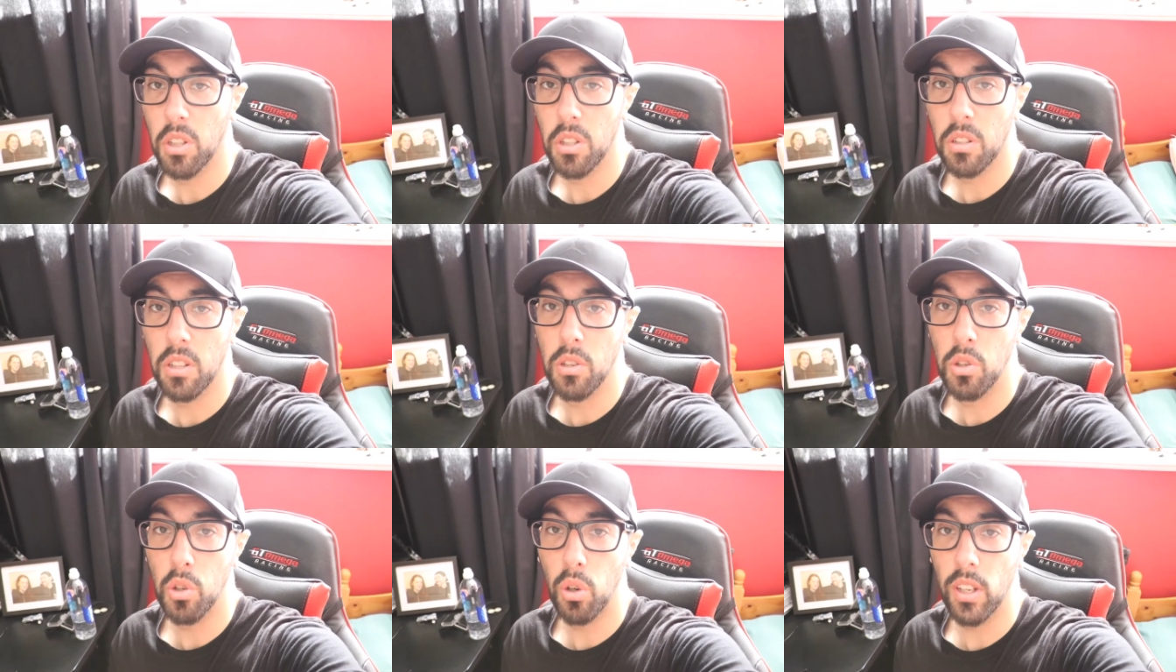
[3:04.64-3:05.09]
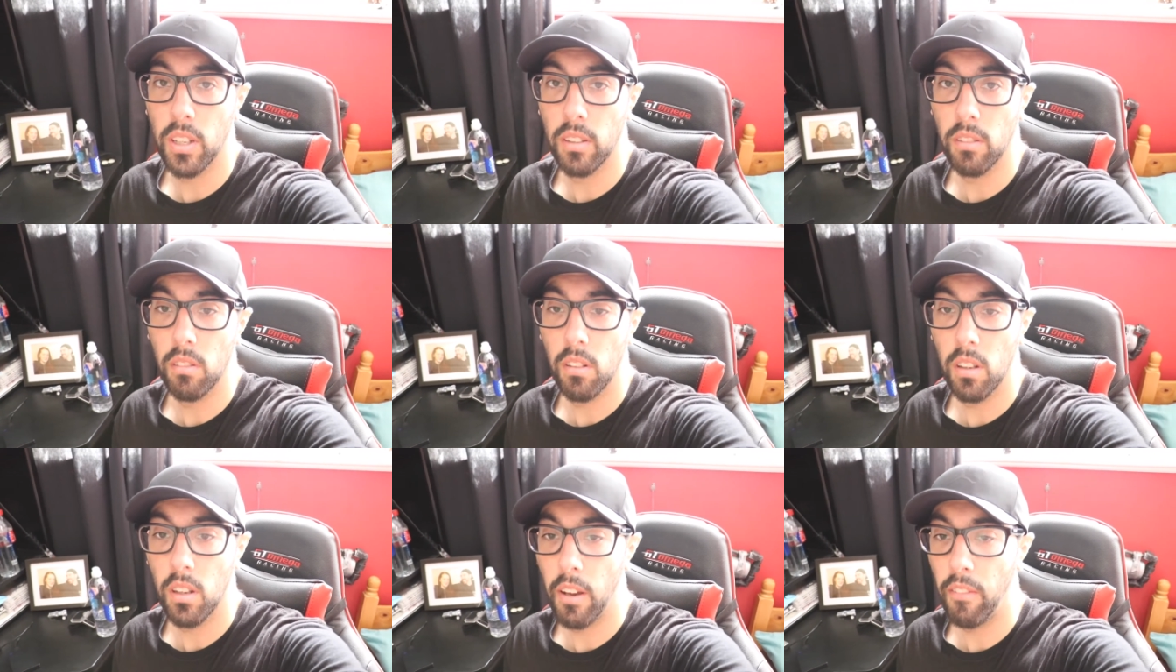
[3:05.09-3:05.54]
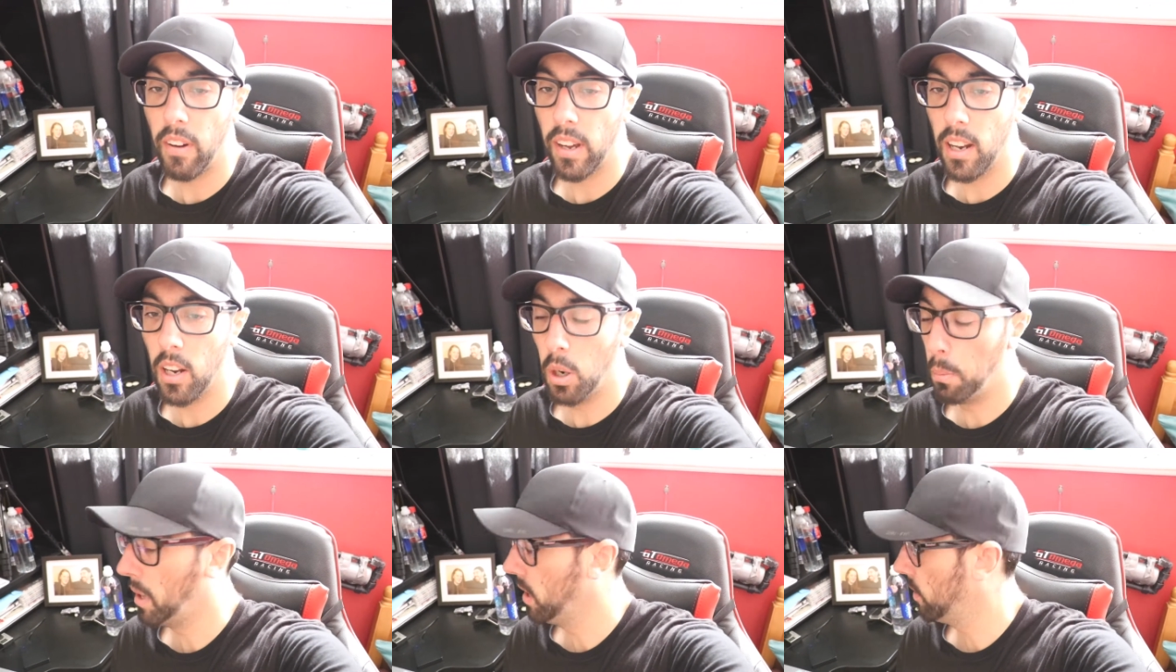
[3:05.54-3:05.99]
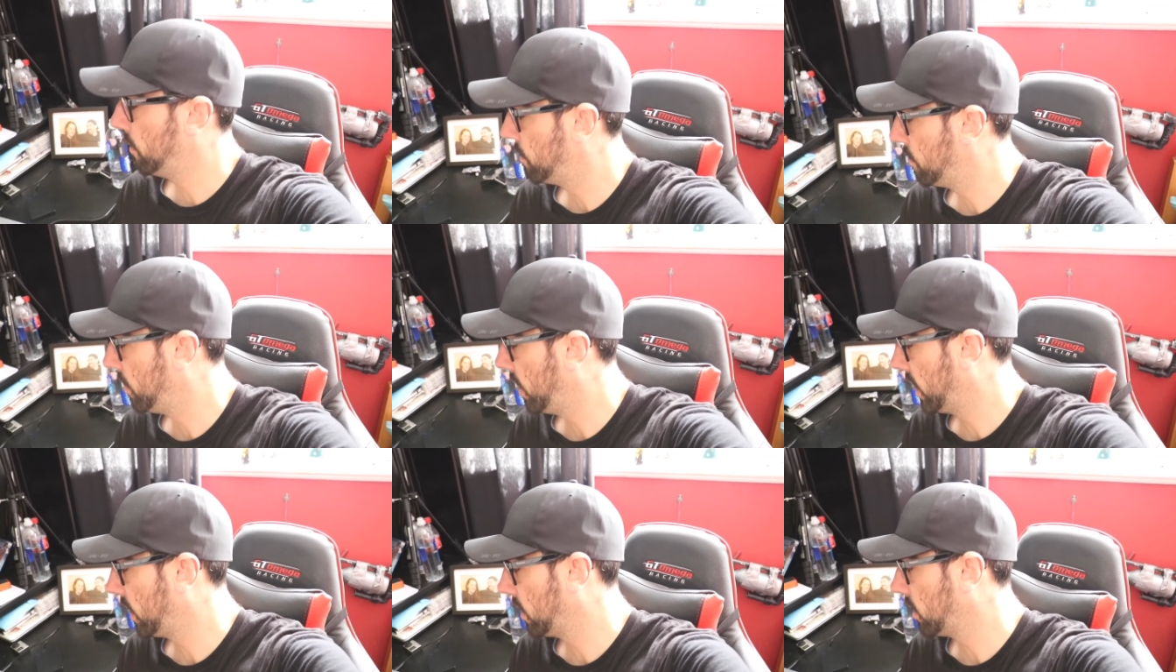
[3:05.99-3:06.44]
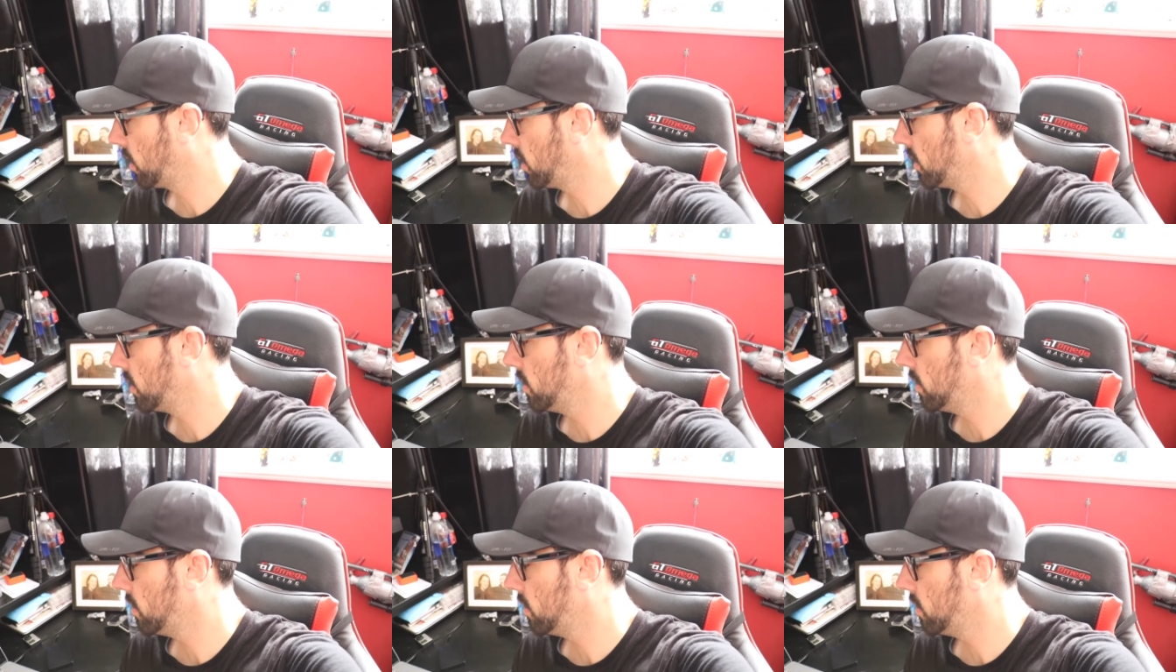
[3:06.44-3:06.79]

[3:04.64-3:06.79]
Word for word: just enjoy it. I've had a little bit of like